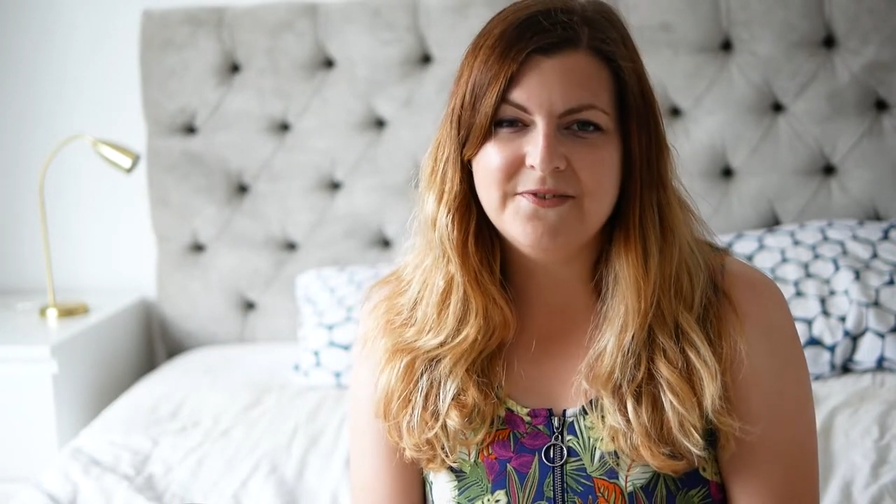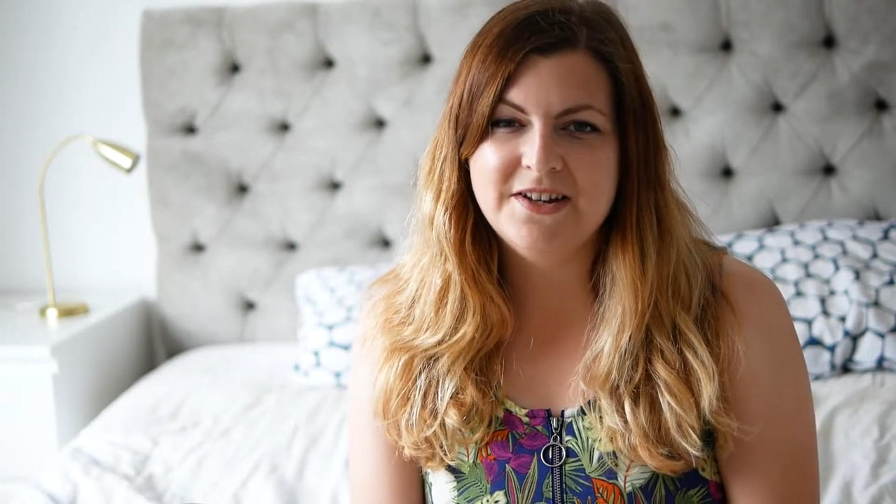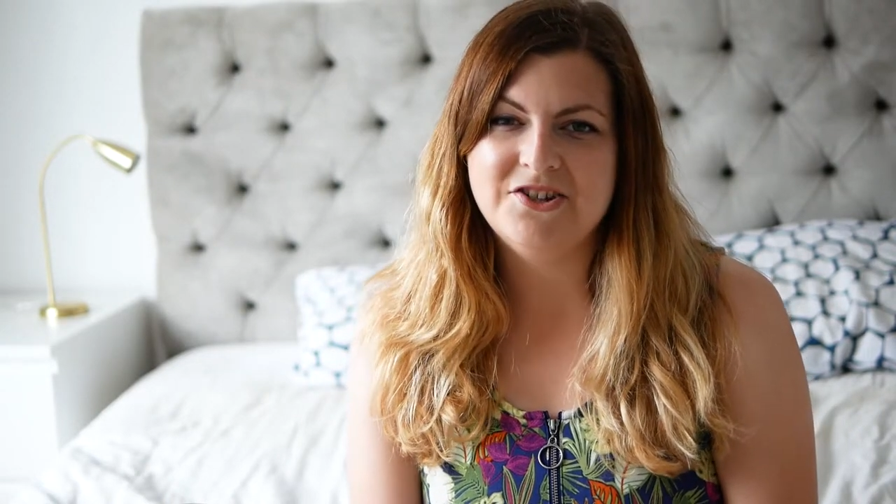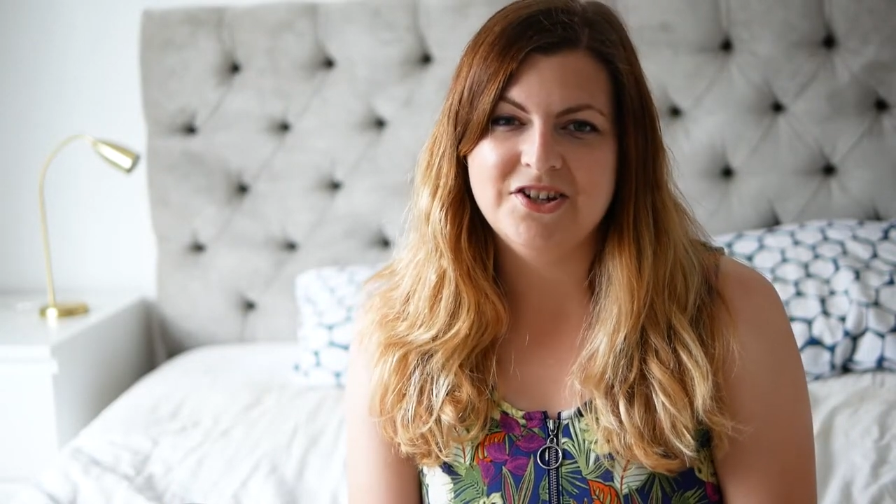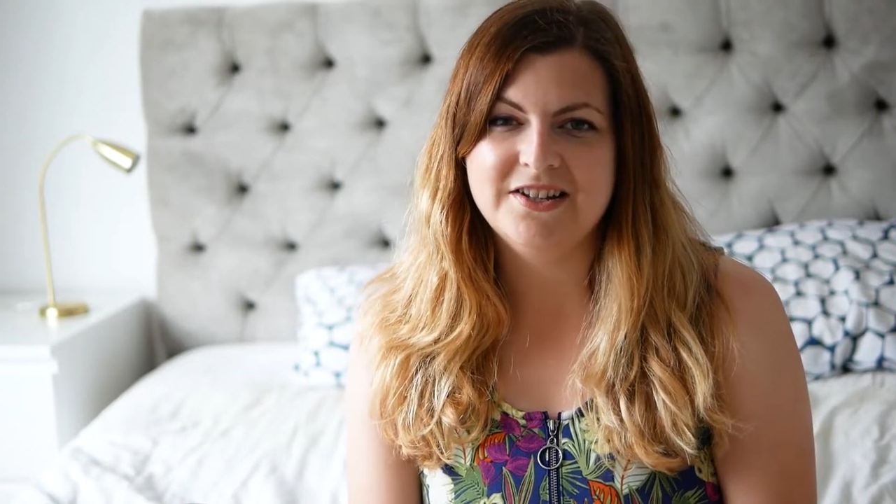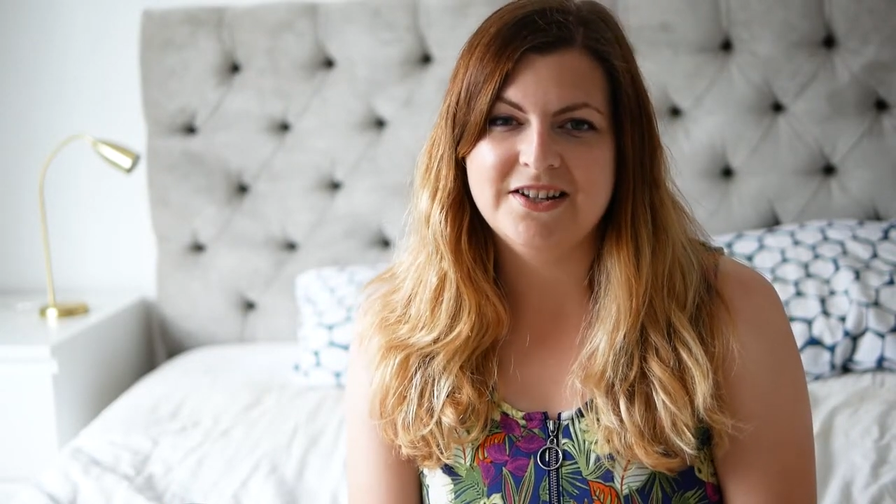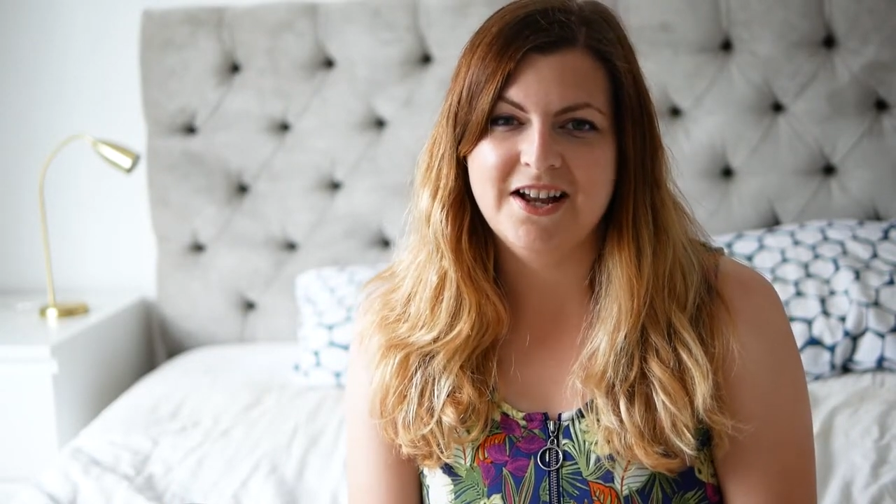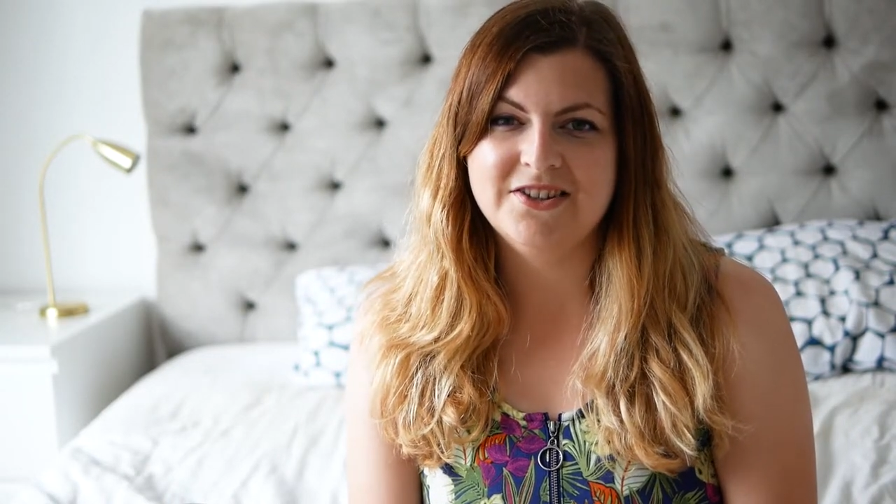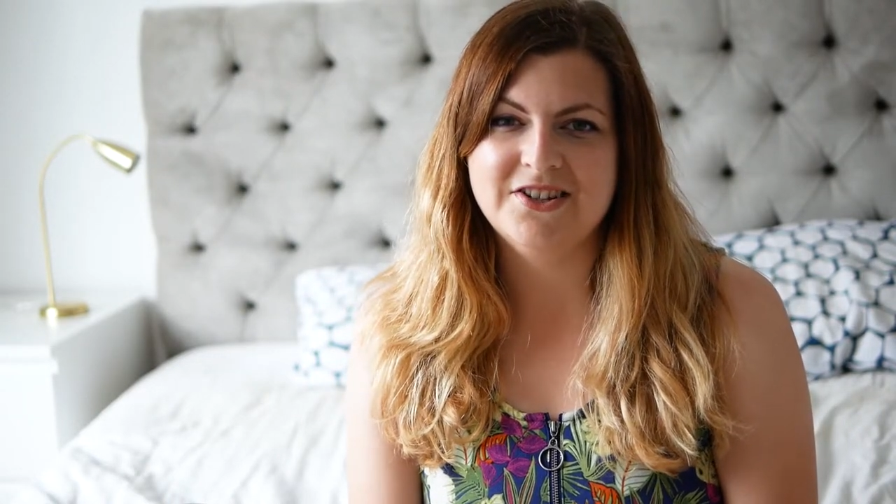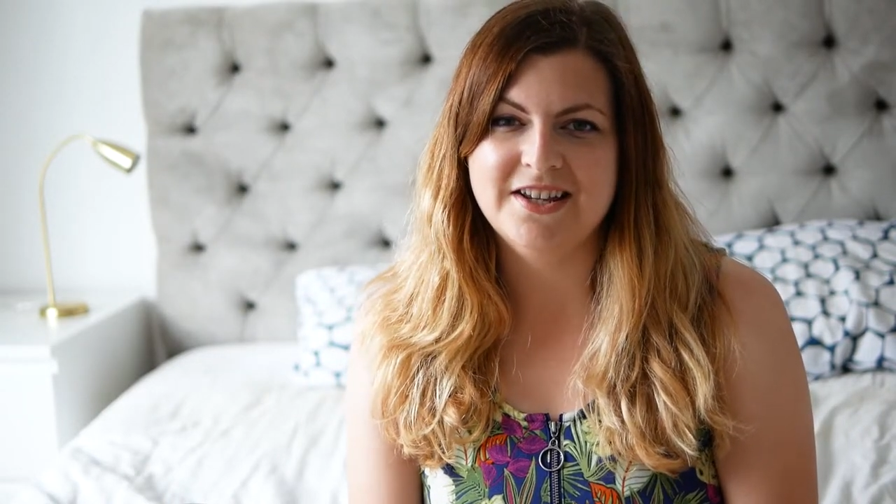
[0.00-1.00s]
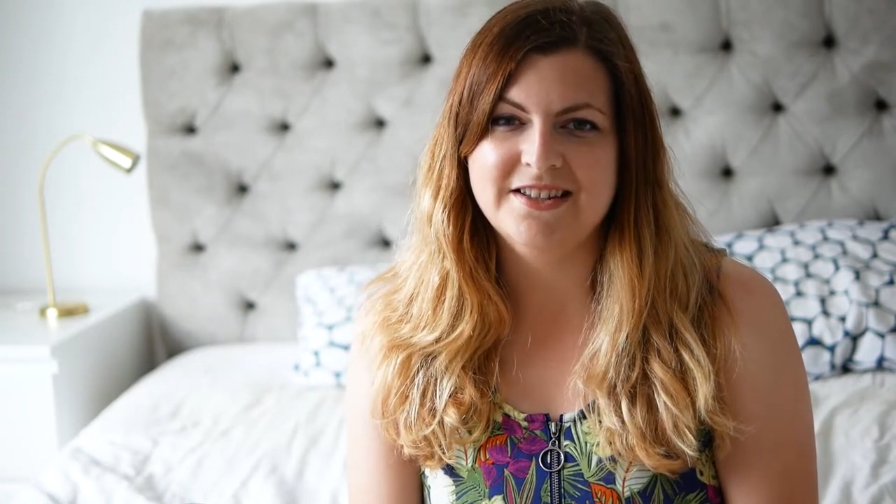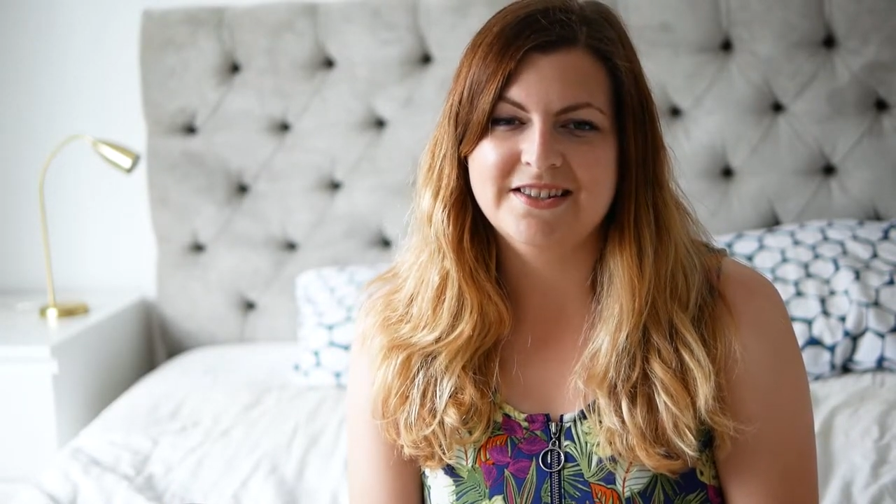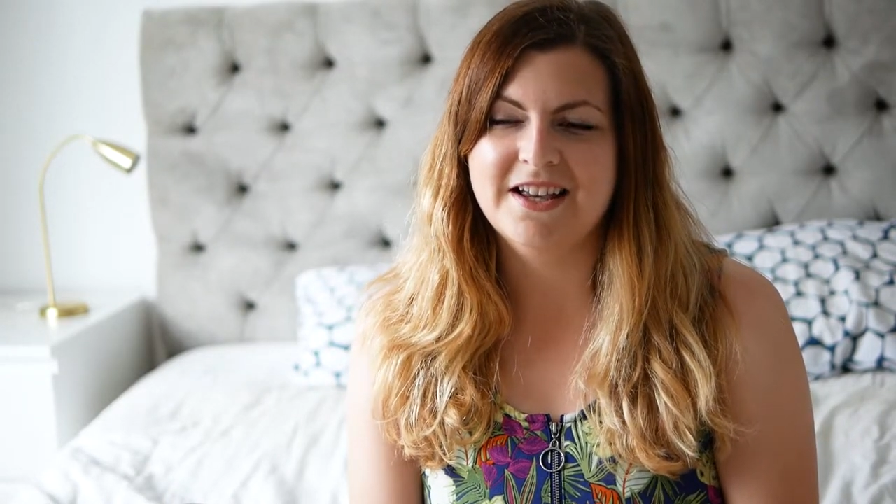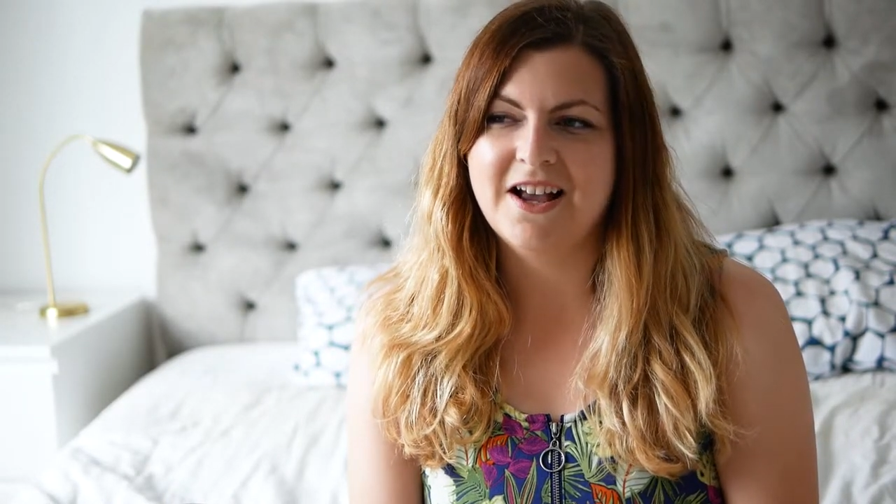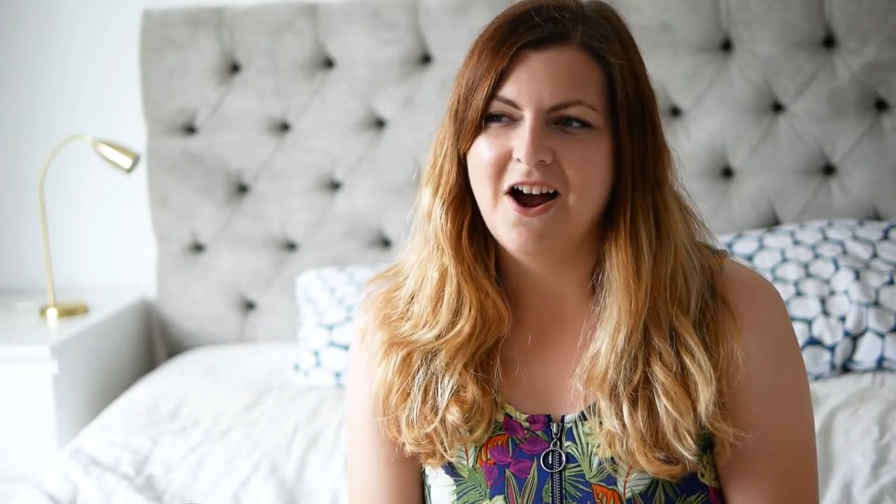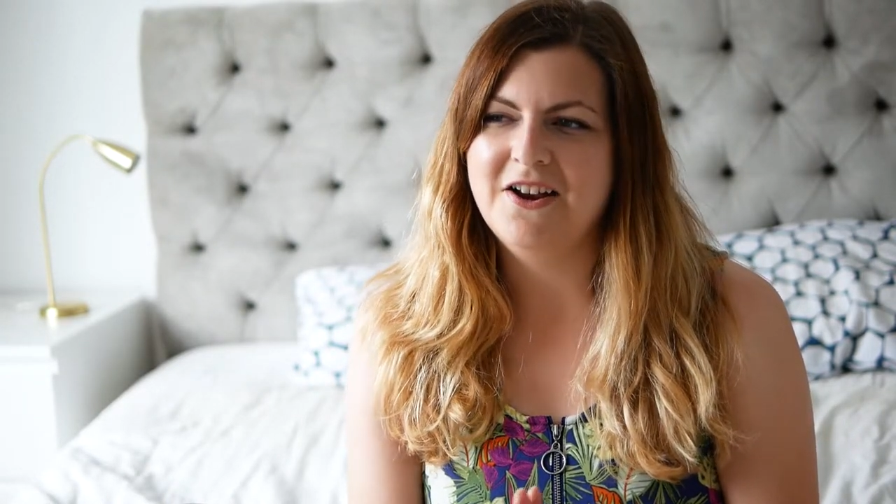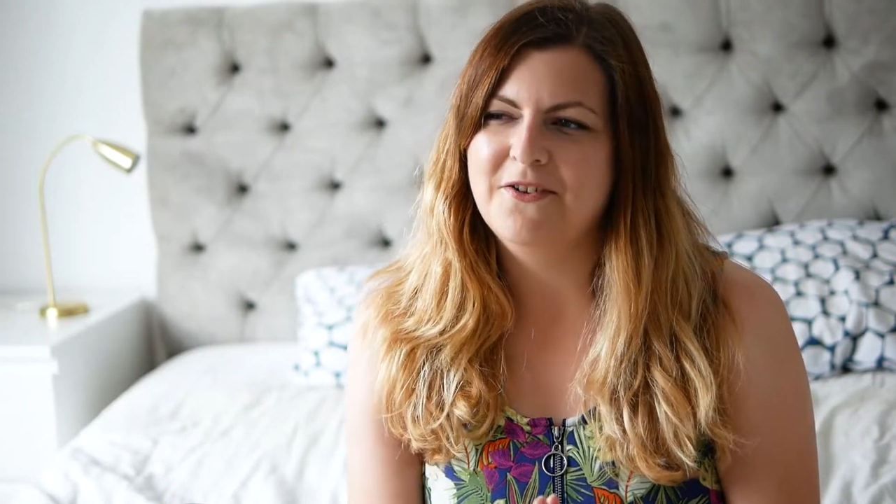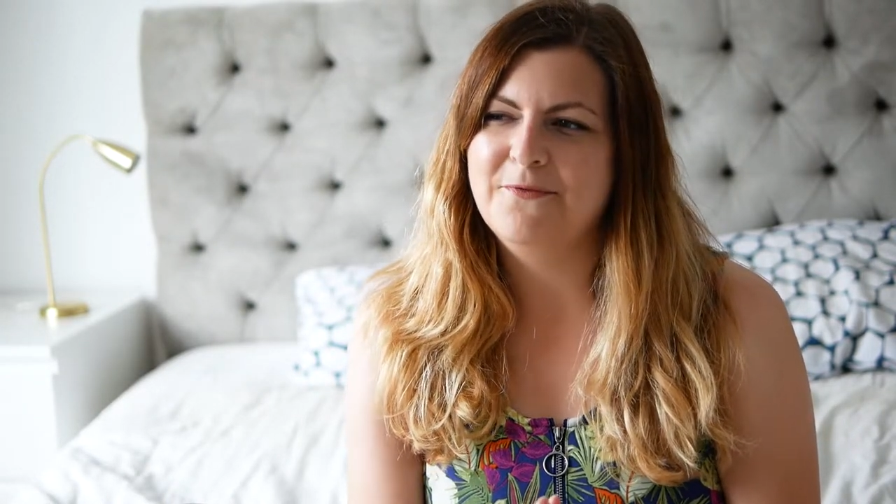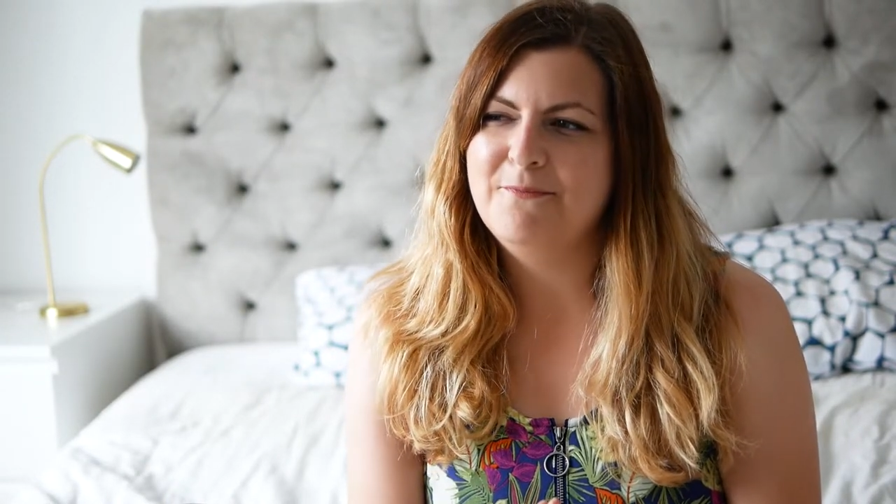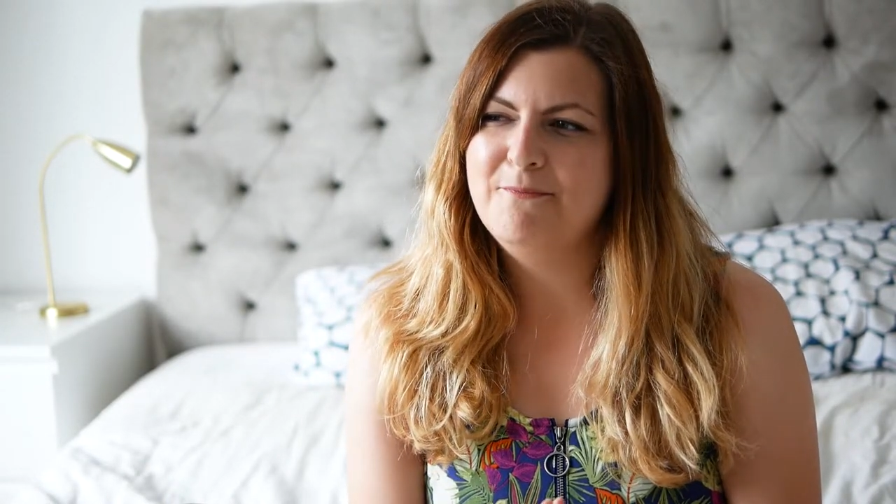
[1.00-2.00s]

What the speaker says: finishing touches that kind of